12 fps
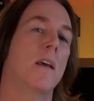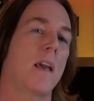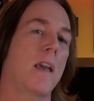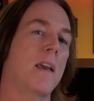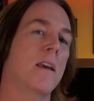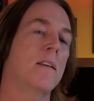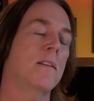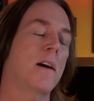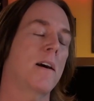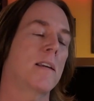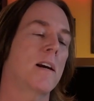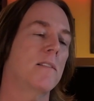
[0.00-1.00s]
and
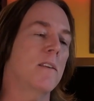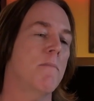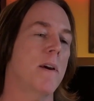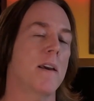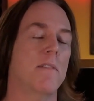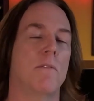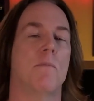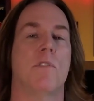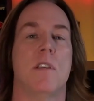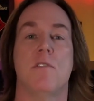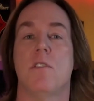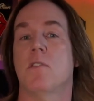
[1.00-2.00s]
I got them back from
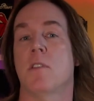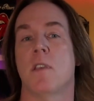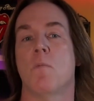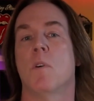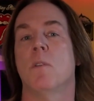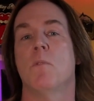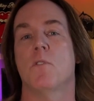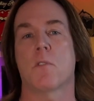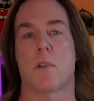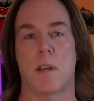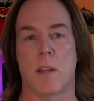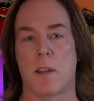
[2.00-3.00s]
CGC. One was
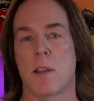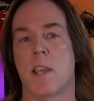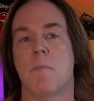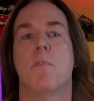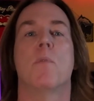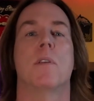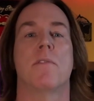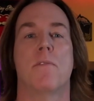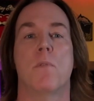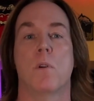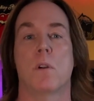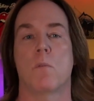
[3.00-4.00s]
graded a
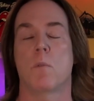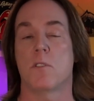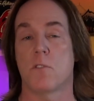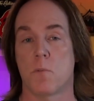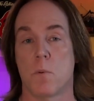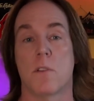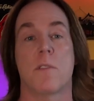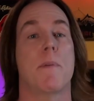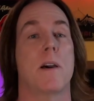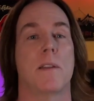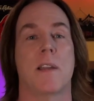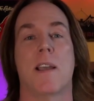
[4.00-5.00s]
9.4, which is worth
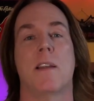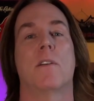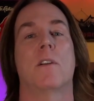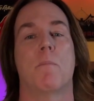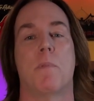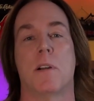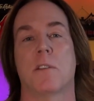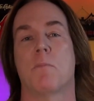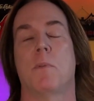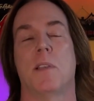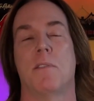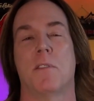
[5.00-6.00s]
about $900,
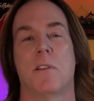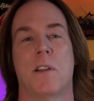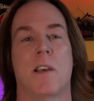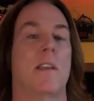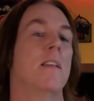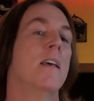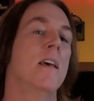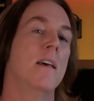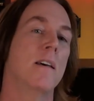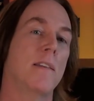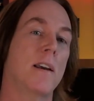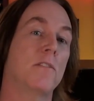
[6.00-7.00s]
believe it or not.
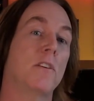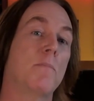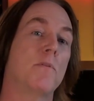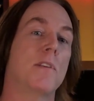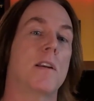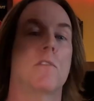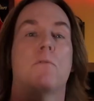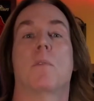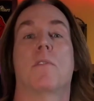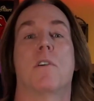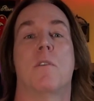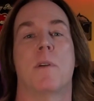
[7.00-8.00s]
That's upstairs
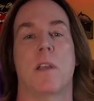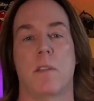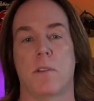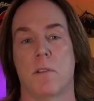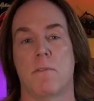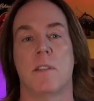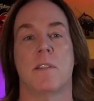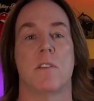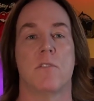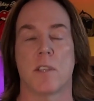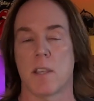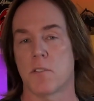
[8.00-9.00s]
with all my other
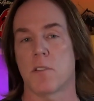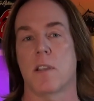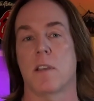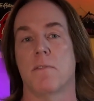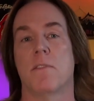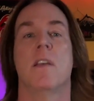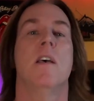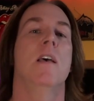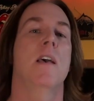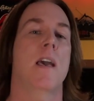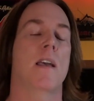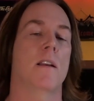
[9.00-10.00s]
vintage Kiss stuff.
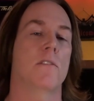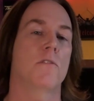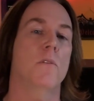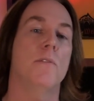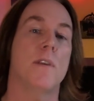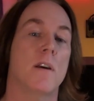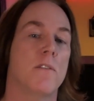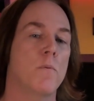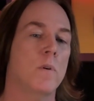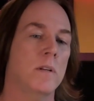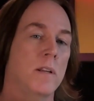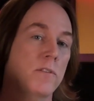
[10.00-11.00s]
And I sold the other
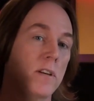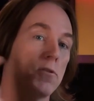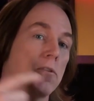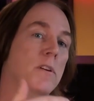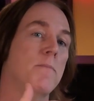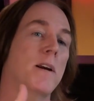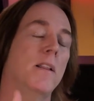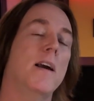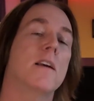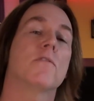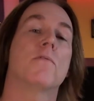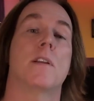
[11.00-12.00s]
one, as I showed in my
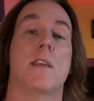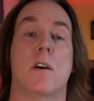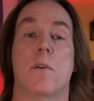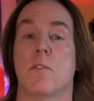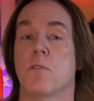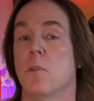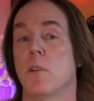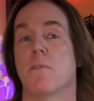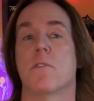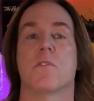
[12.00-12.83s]
last video, I sold it for